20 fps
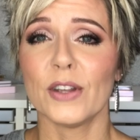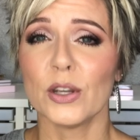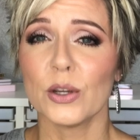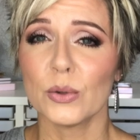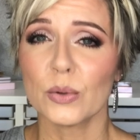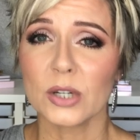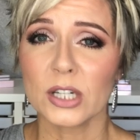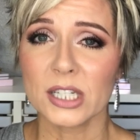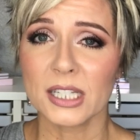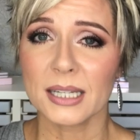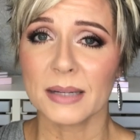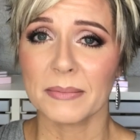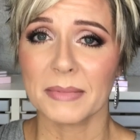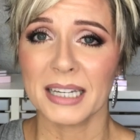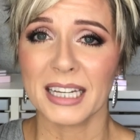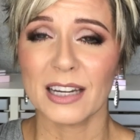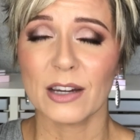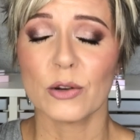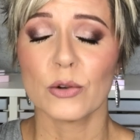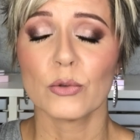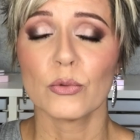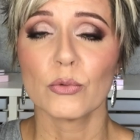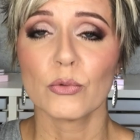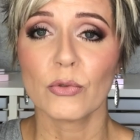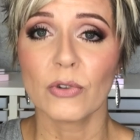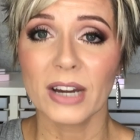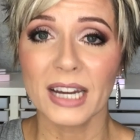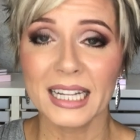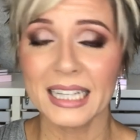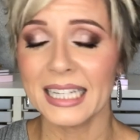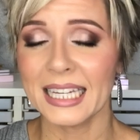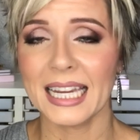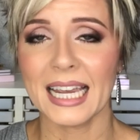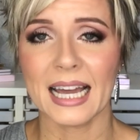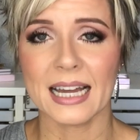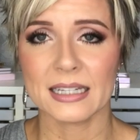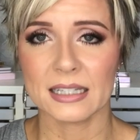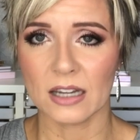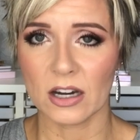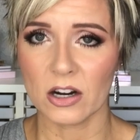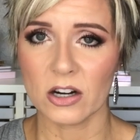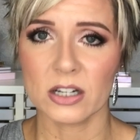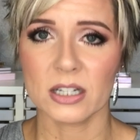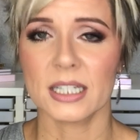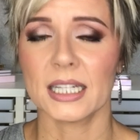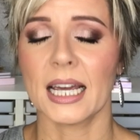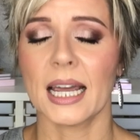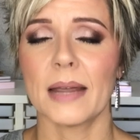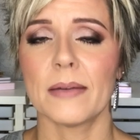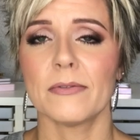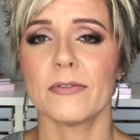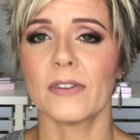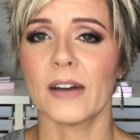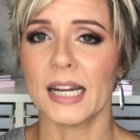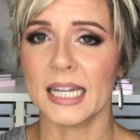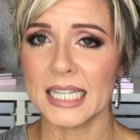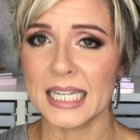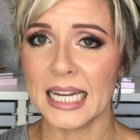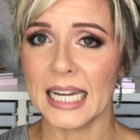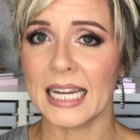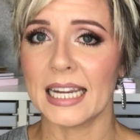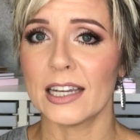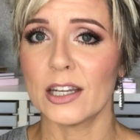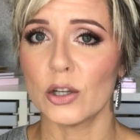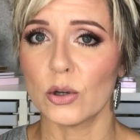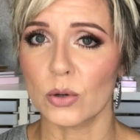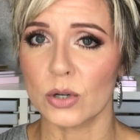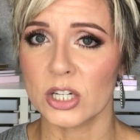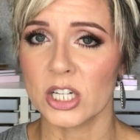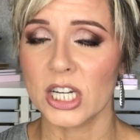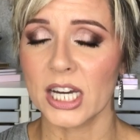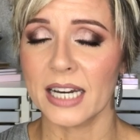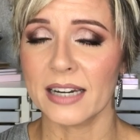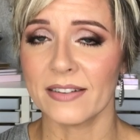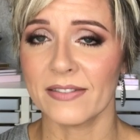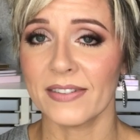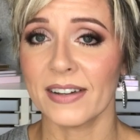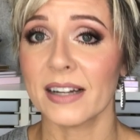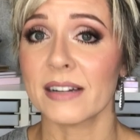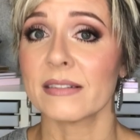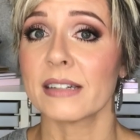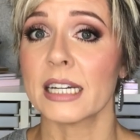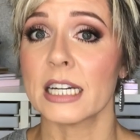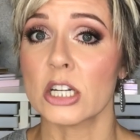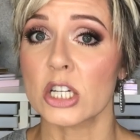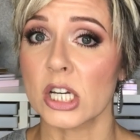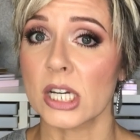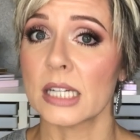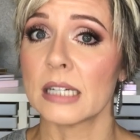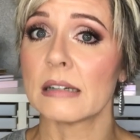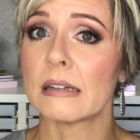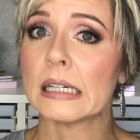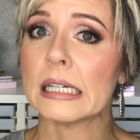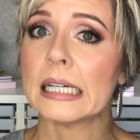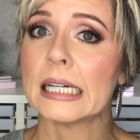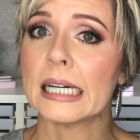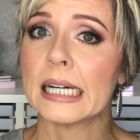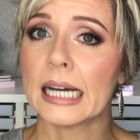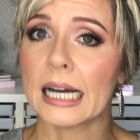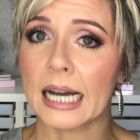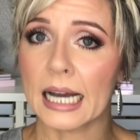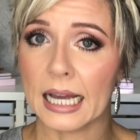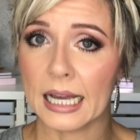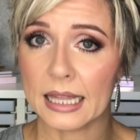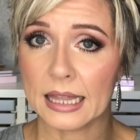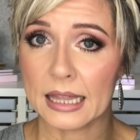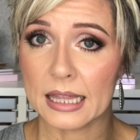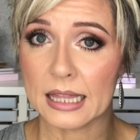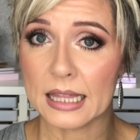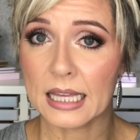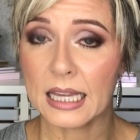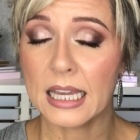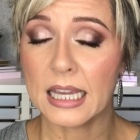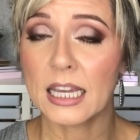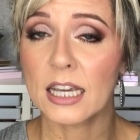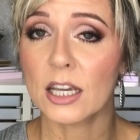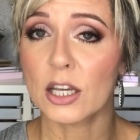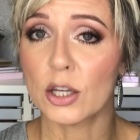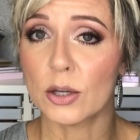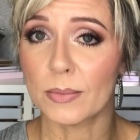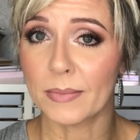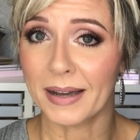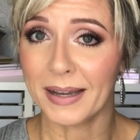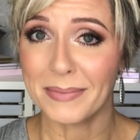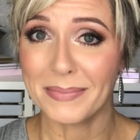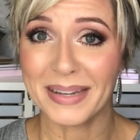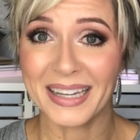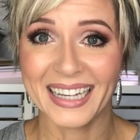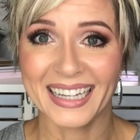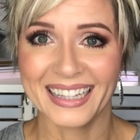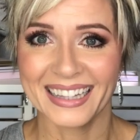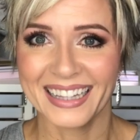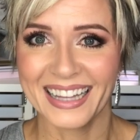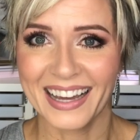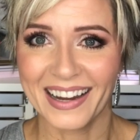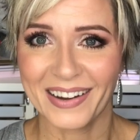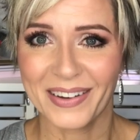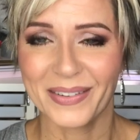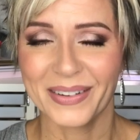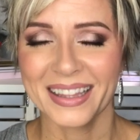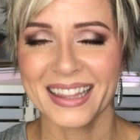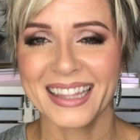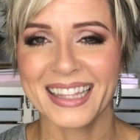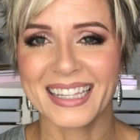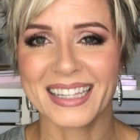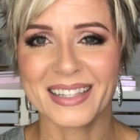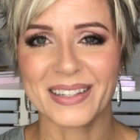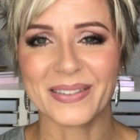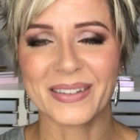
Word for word: you are somebody who really has a hard time finding your shade of foundation, I think you might be in luck with this